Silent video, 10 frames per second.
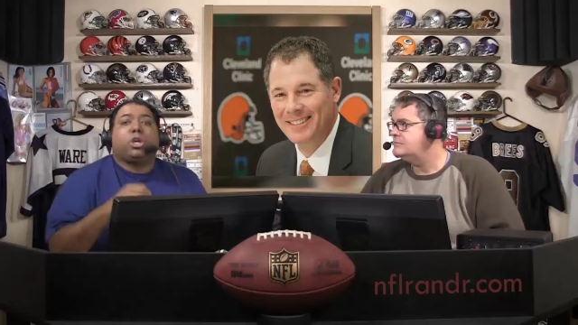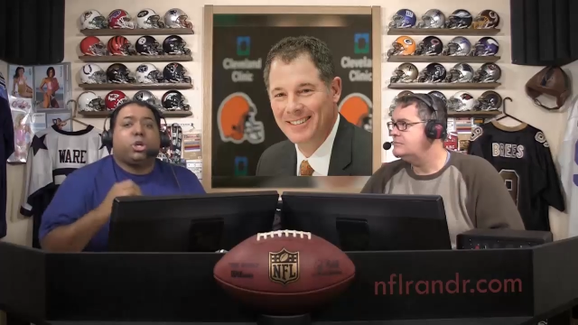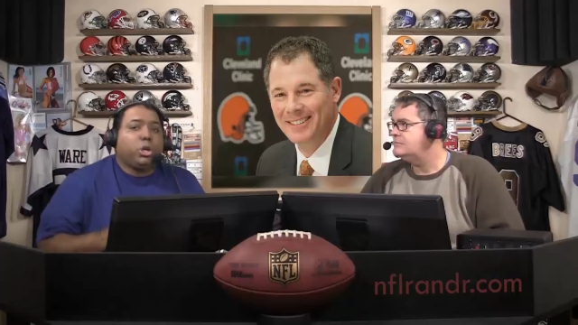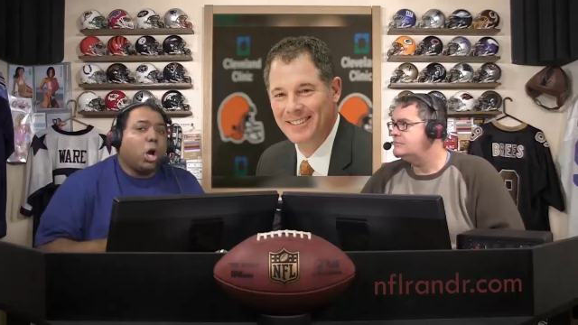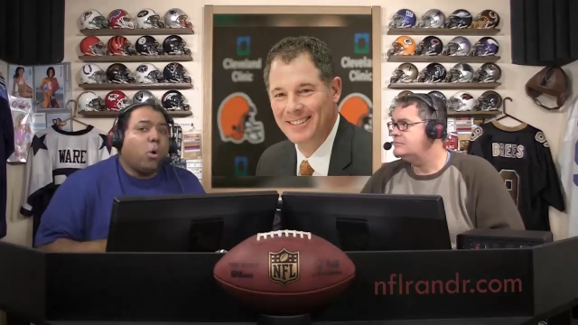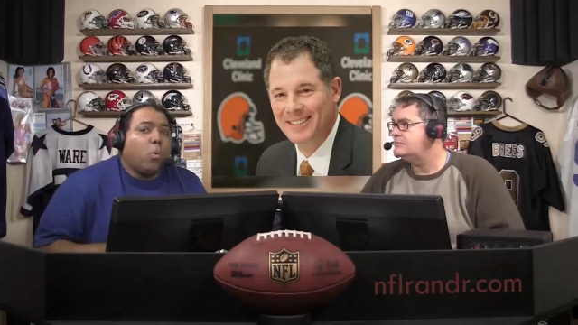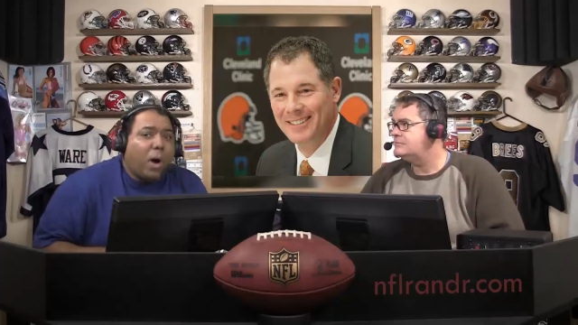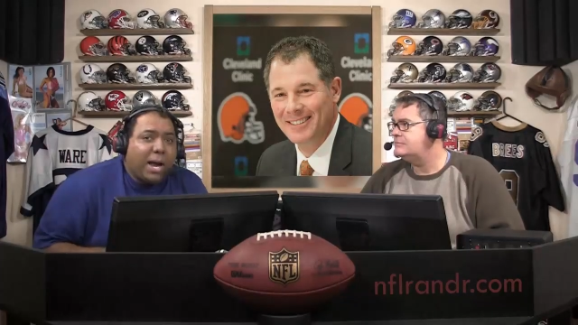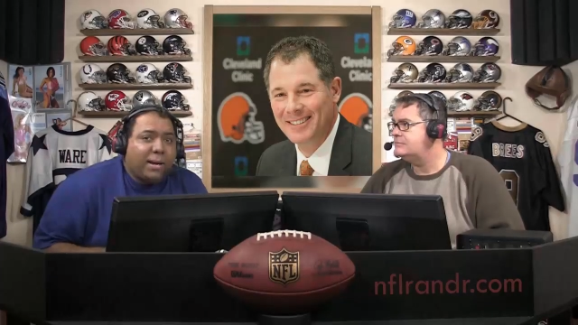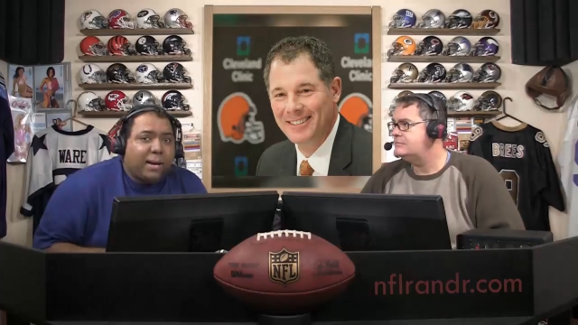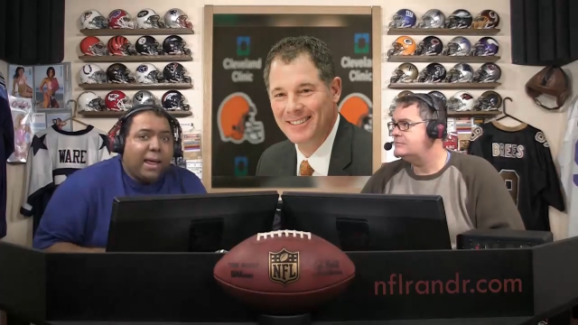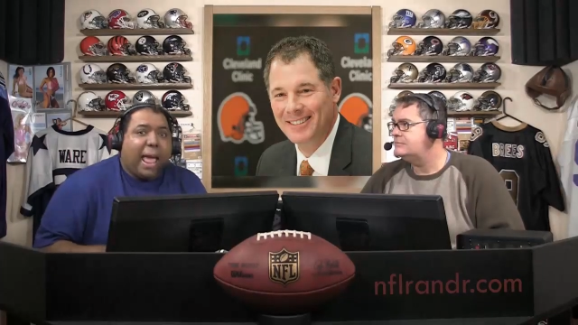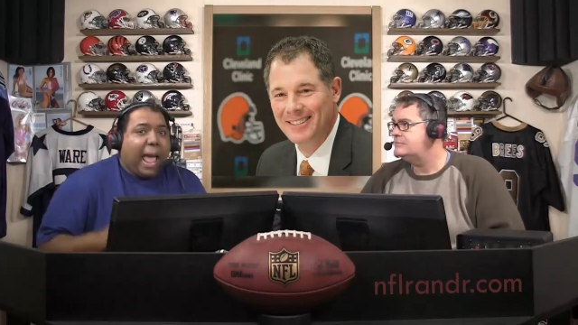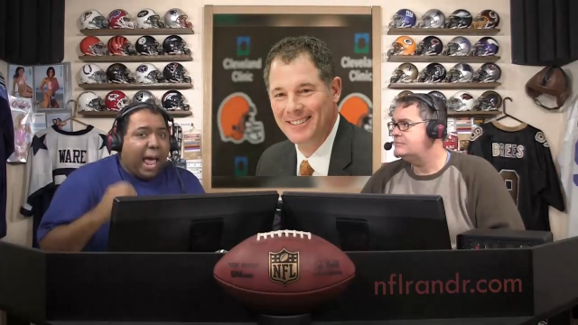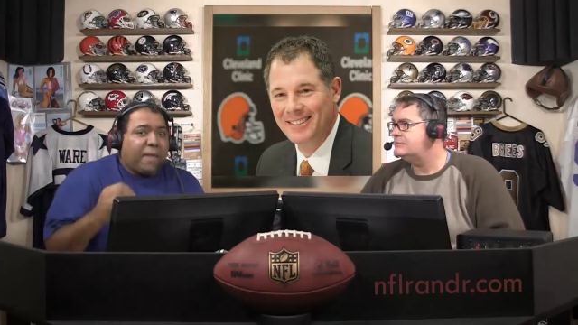Speaker 1: You know what?
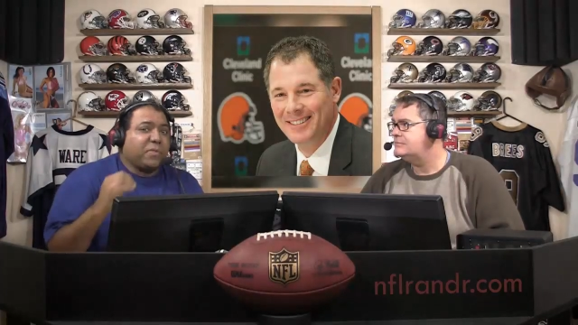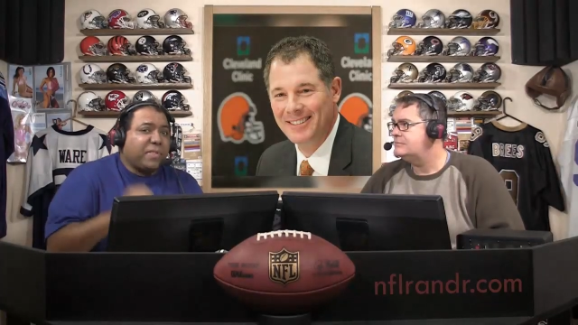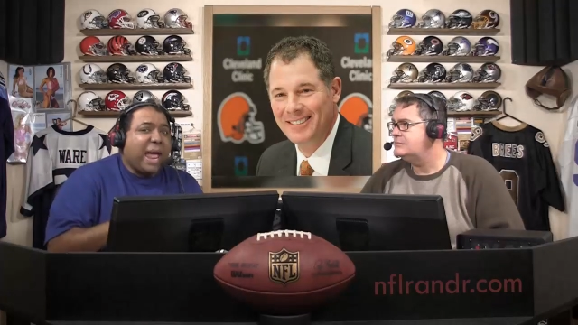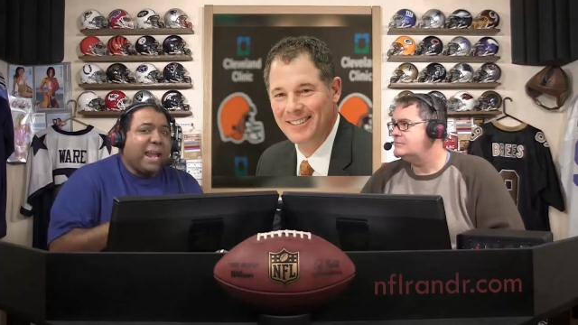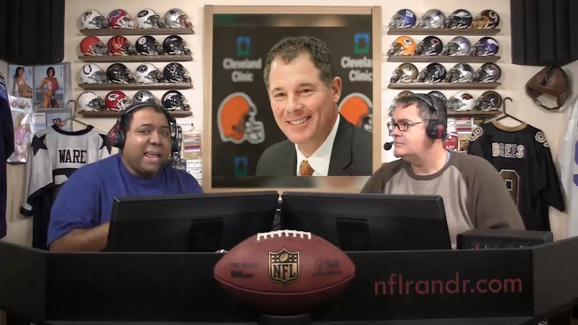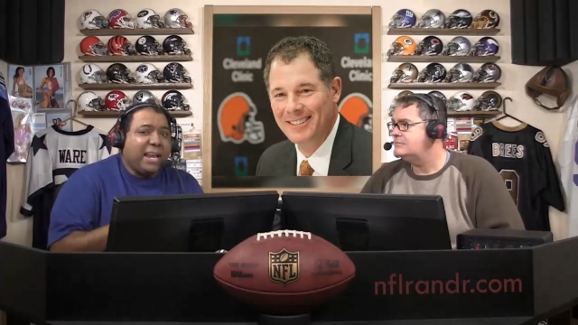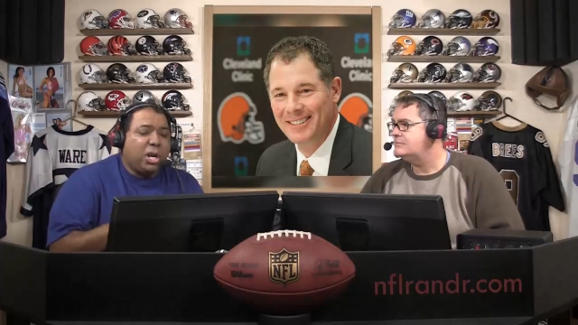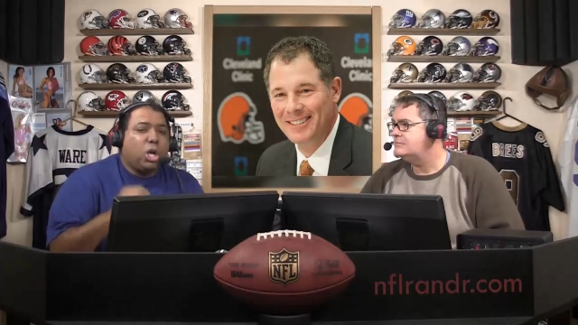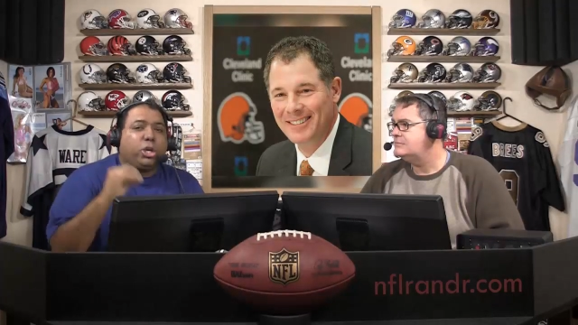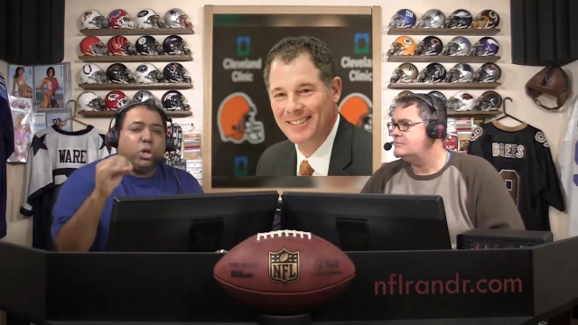After that hit,